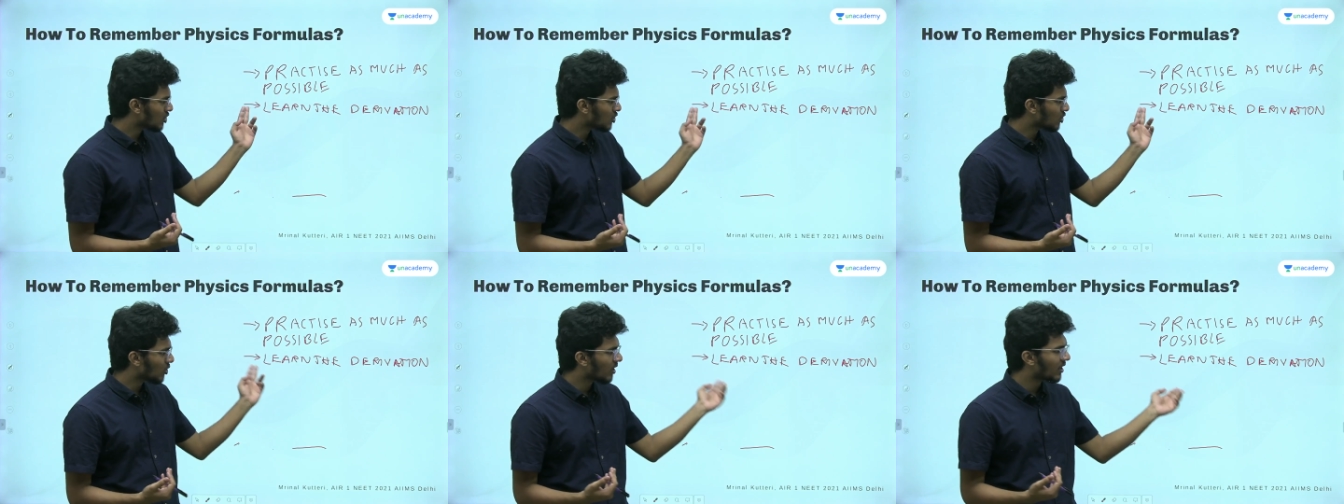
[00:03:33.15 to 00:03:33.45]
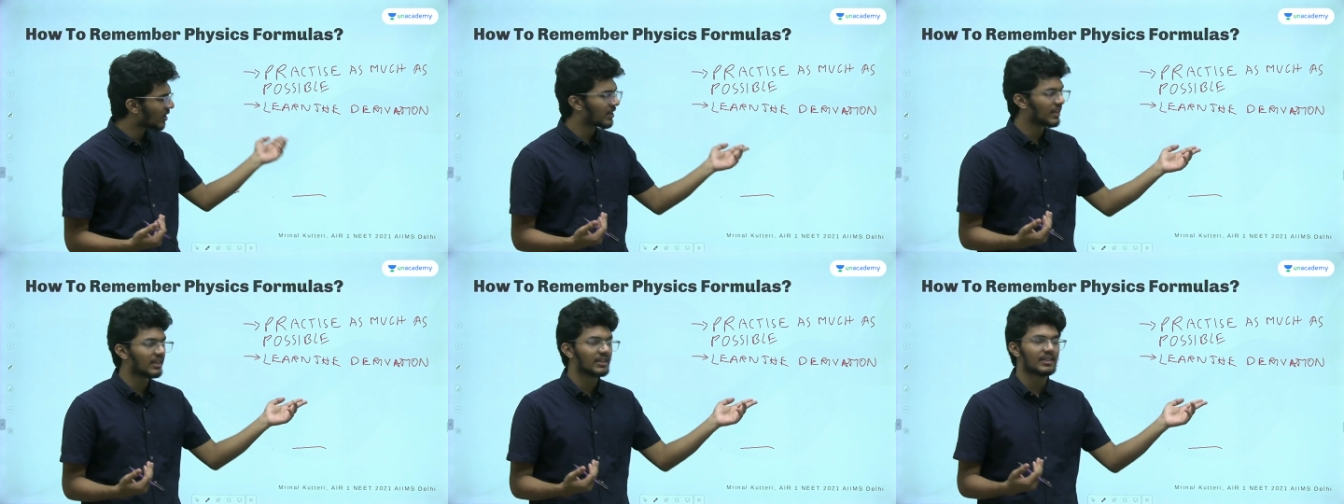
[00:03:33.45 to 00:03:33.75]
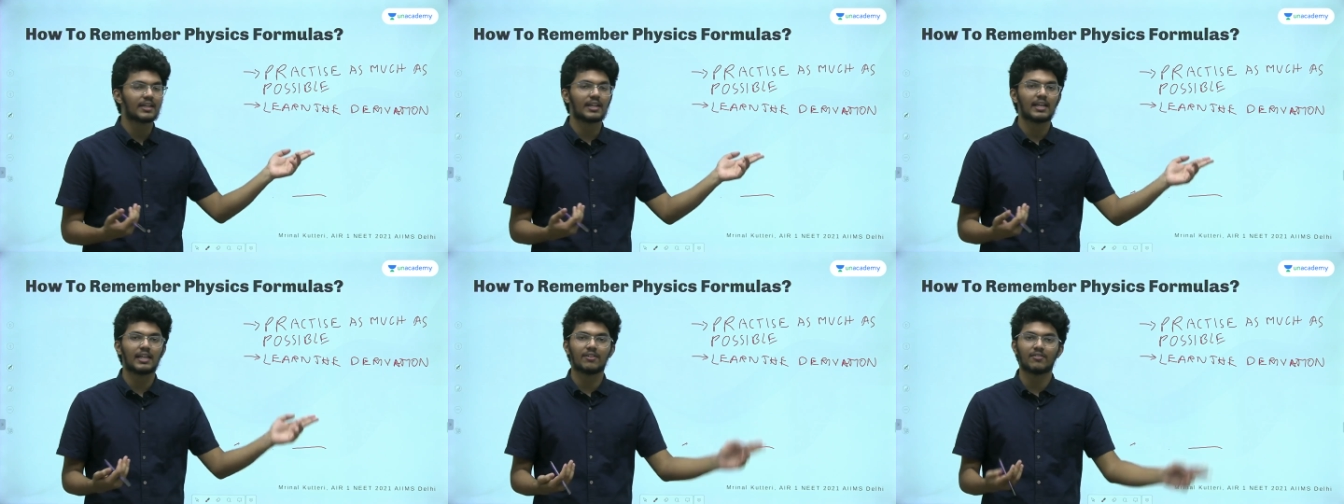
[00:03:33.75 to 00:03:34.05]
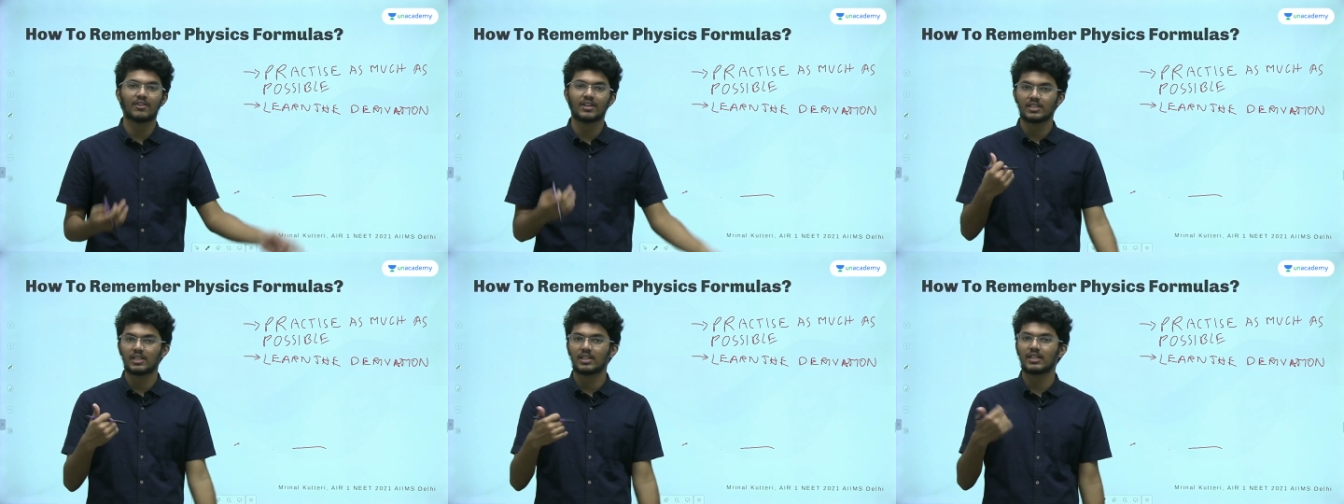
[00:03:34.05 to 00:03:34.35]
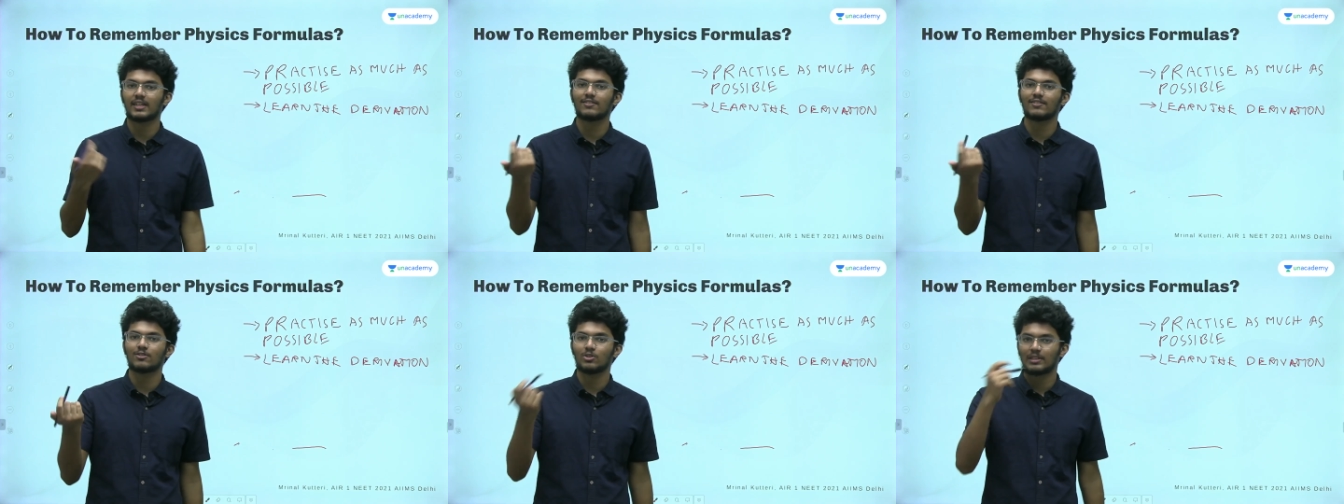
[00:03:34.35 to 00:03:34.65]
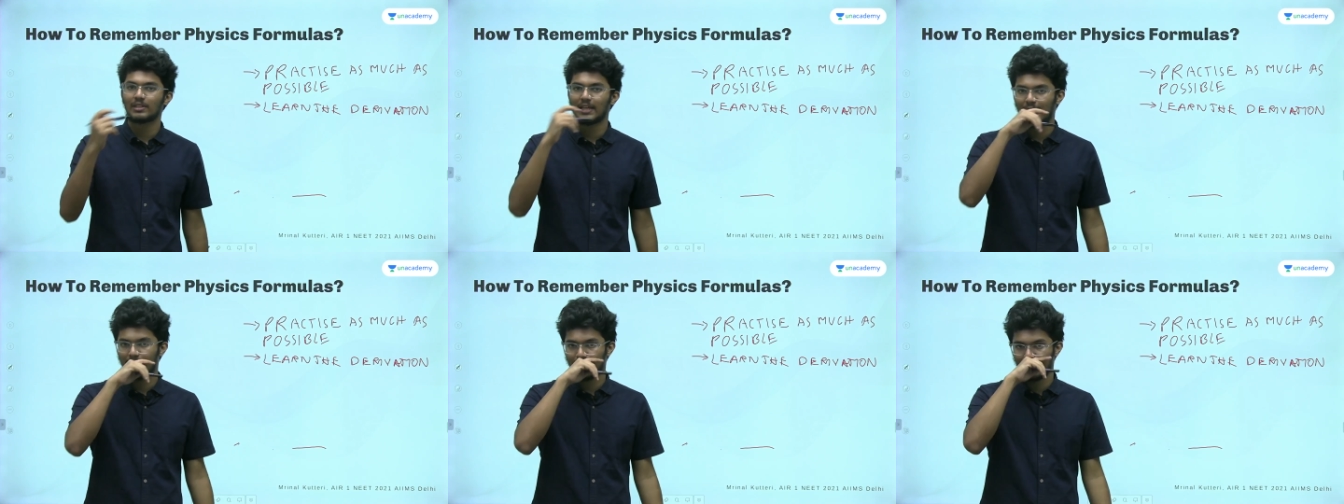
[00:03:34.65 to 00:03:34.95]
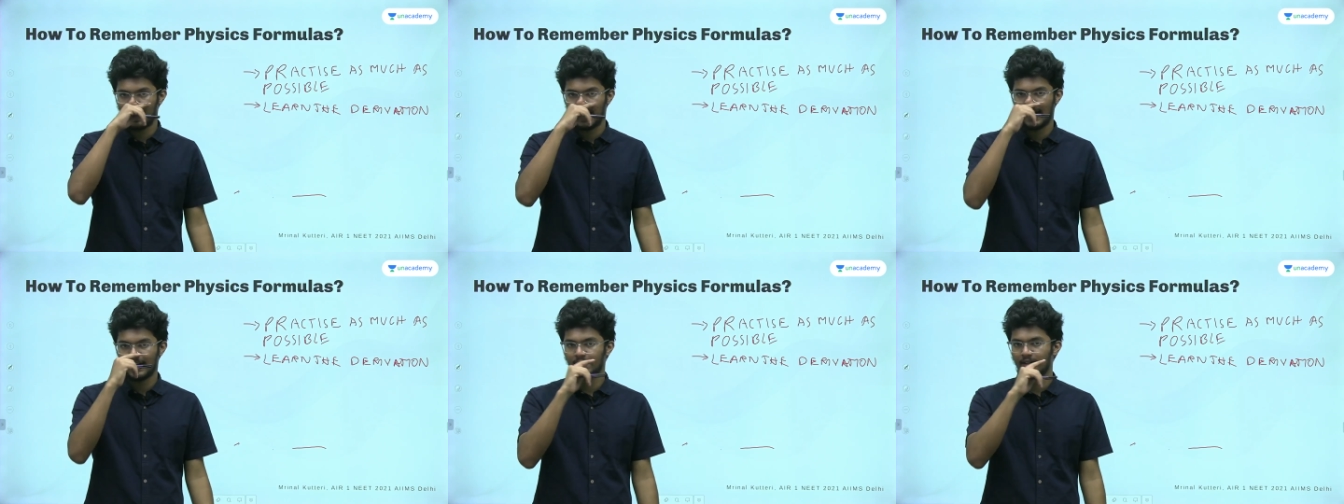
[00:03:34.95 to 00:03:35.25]
so learning the derivation gives you
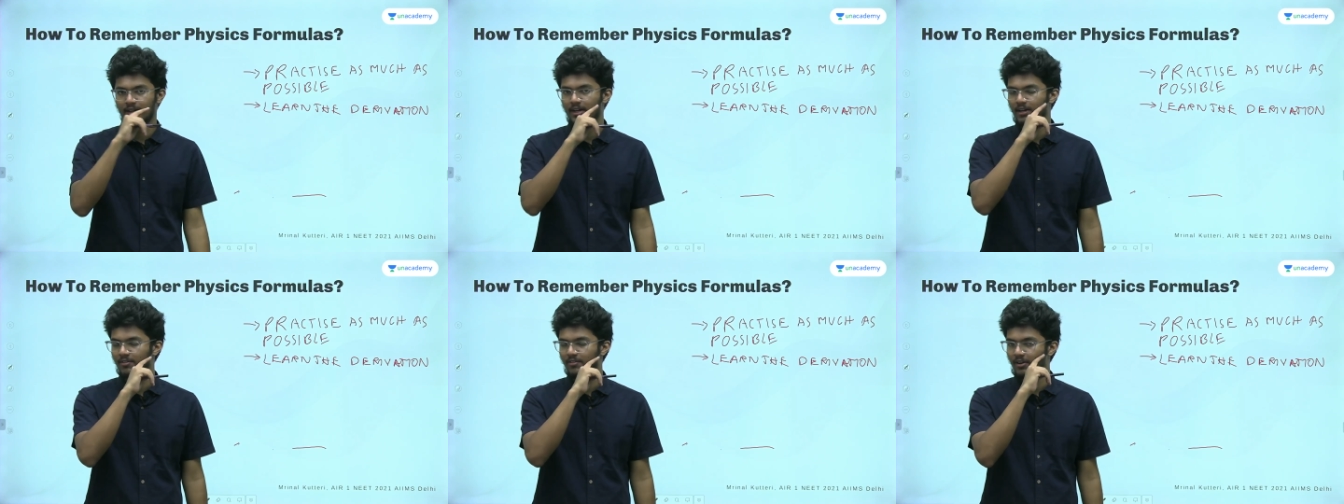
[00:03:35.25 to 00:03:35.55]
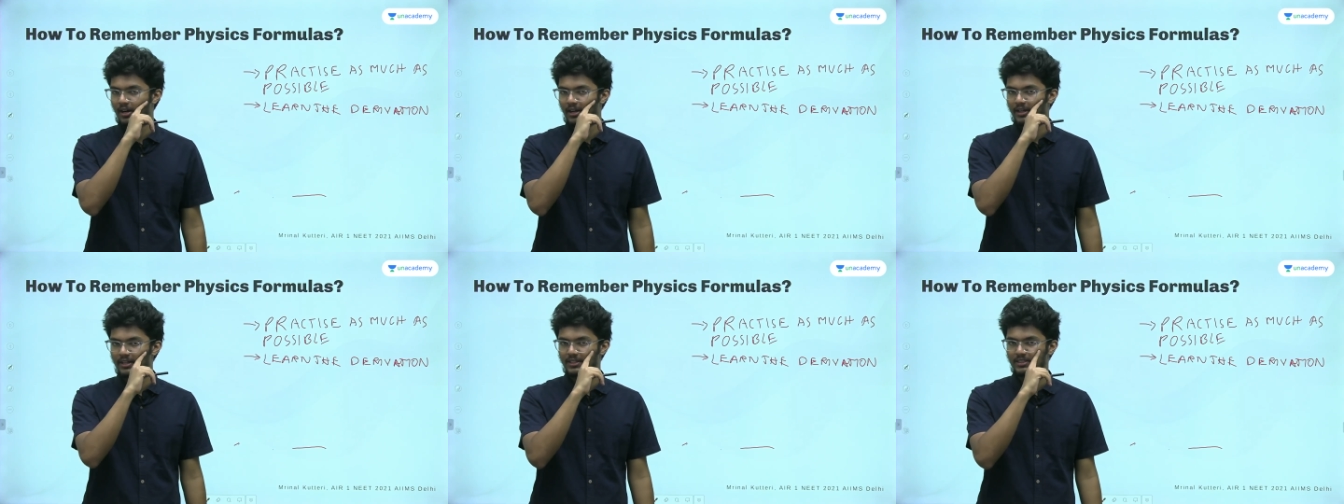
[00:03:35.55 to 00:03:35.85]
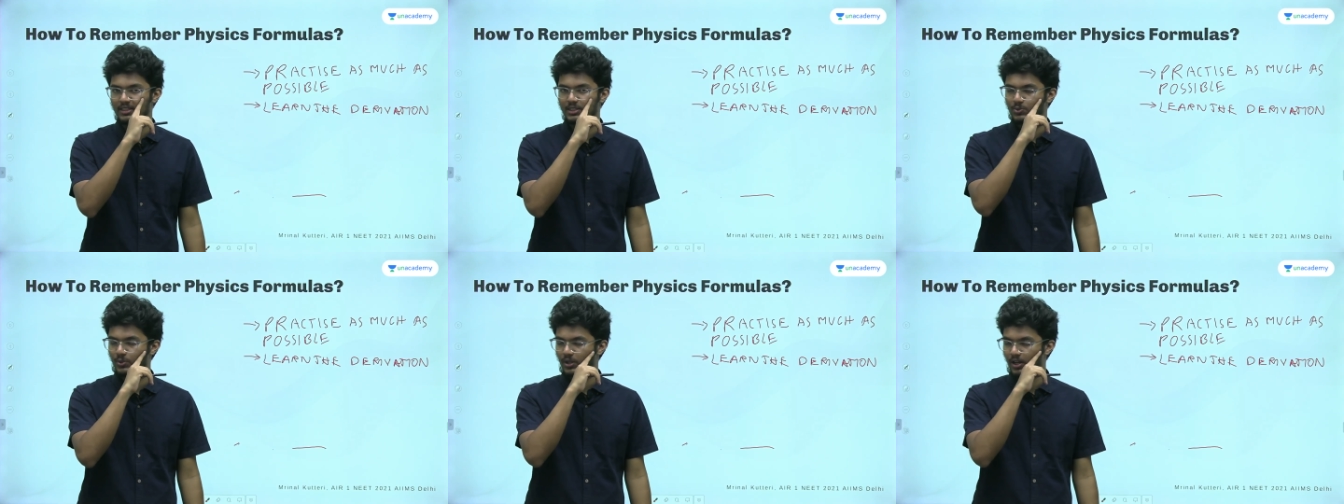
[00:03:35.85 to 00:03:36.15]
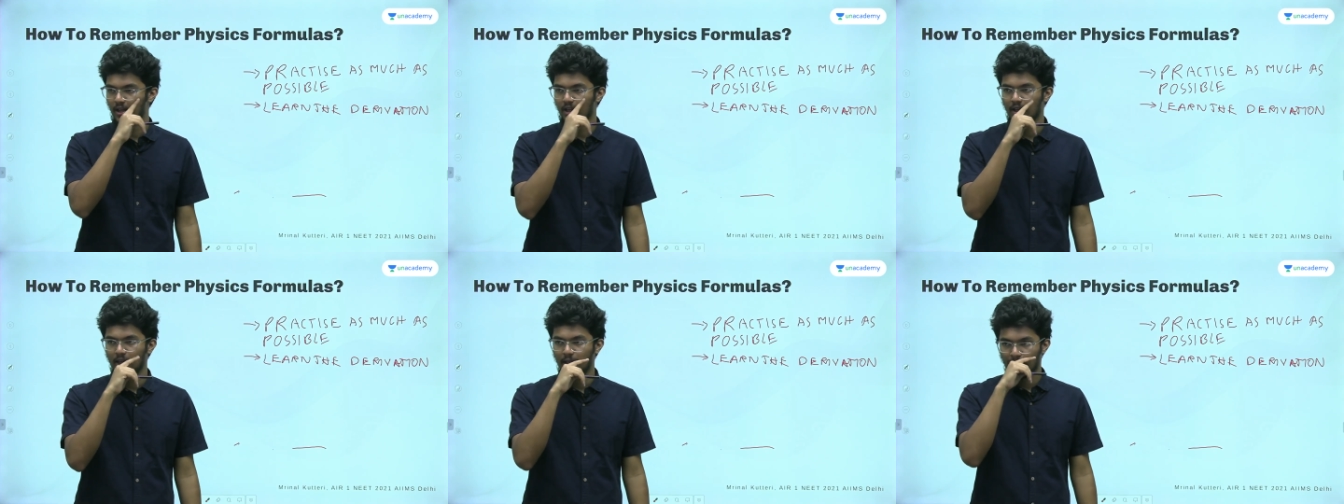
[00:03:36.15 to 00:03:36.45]
that added advantage as well